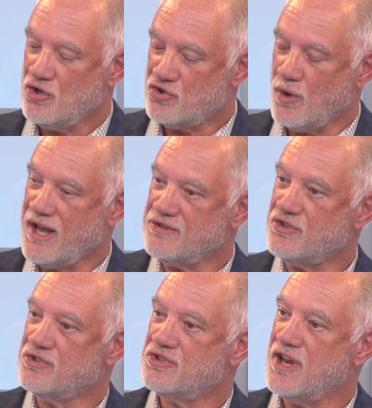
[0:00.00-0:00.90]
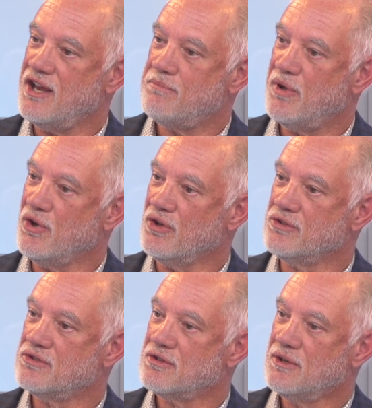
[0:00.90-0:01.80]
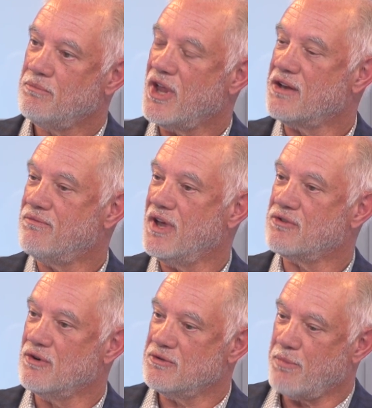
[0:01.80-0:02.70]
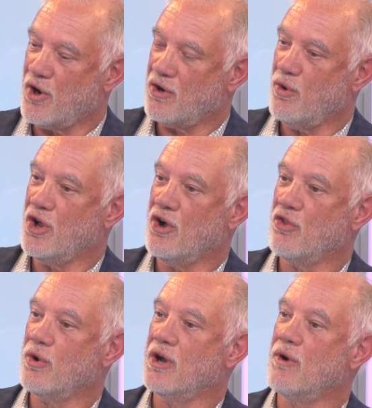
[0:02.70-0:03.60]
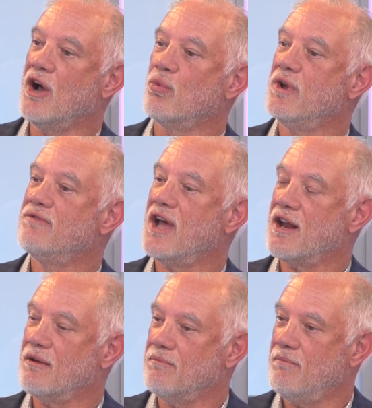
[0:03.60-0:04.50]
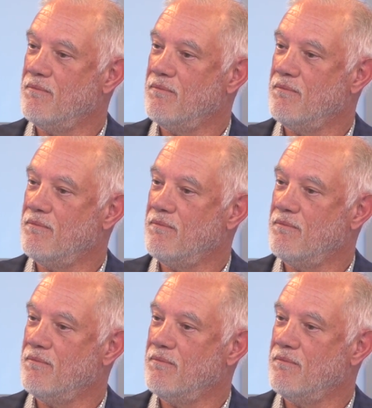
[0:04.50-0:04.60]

So as the state builds, like Veterans Parkway all the way around, we've got to